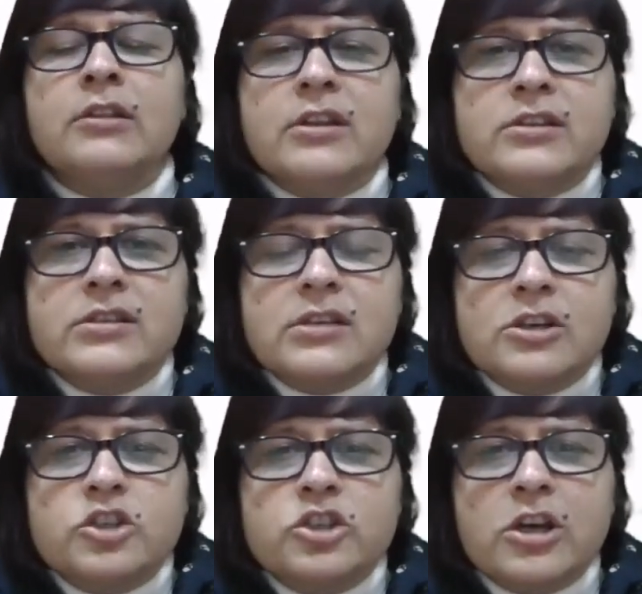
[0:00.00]
the
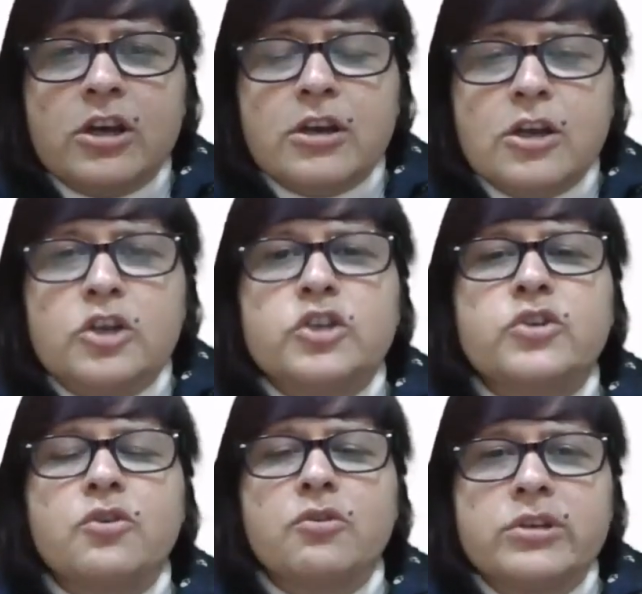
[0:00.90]
researcher
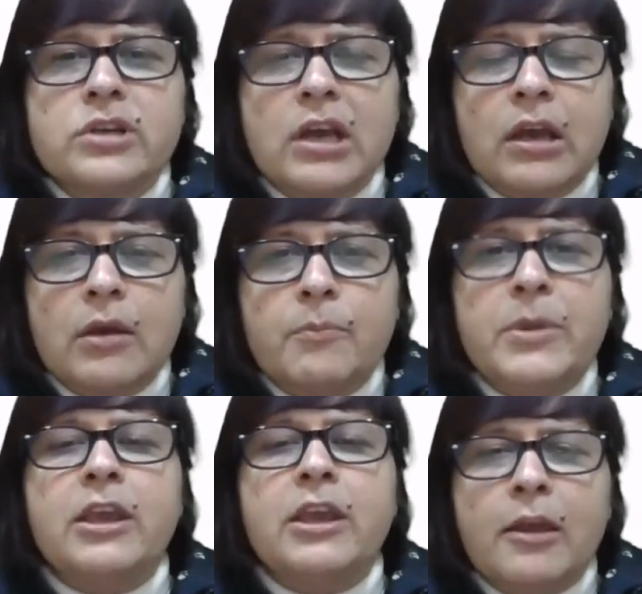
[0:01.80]
should
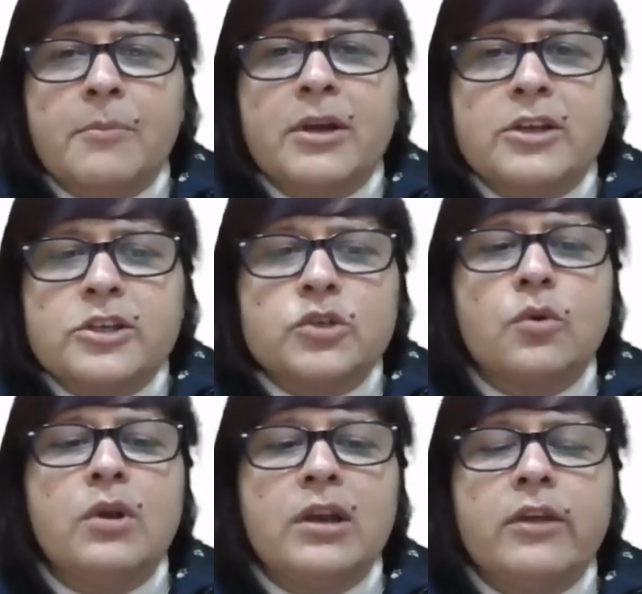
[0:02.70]
be able to
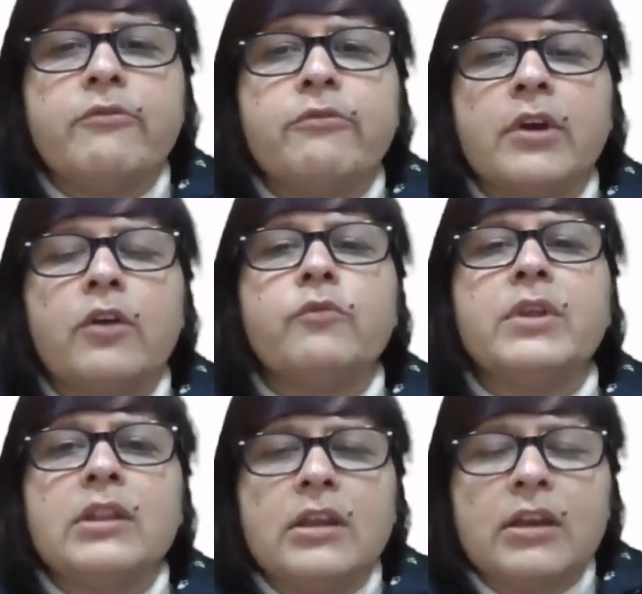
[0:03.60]
live
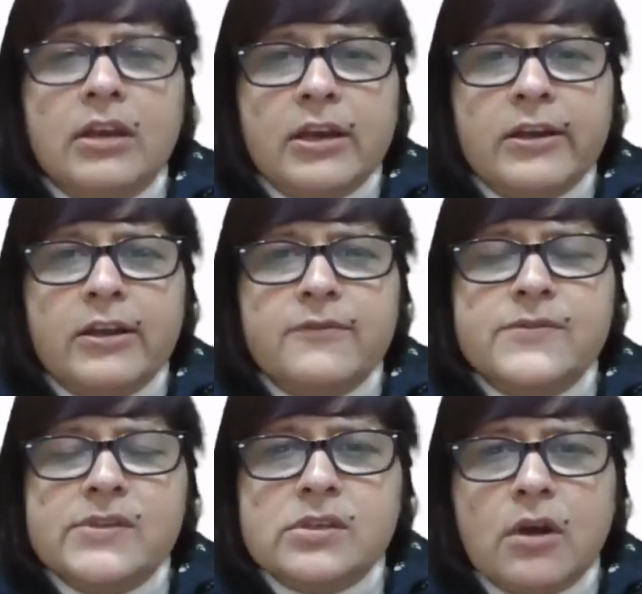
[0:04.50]
with the
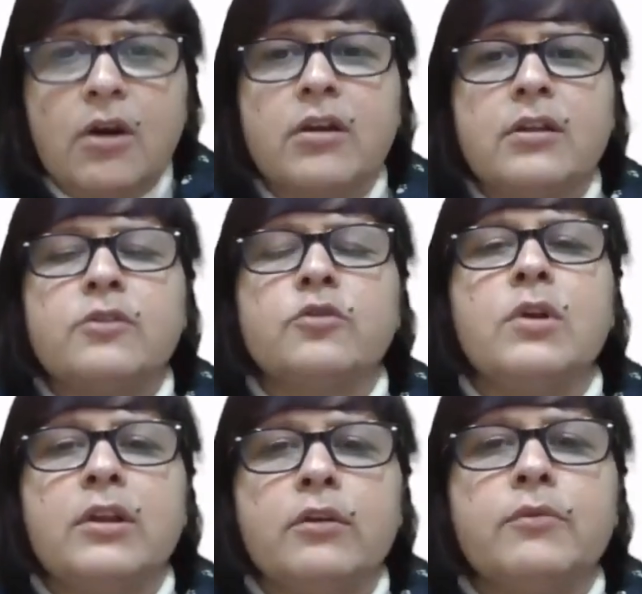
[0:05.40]
natives or to
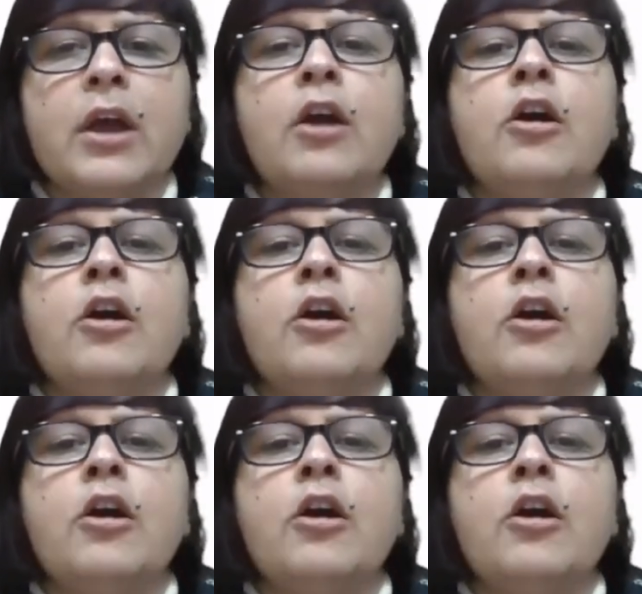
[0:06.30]
live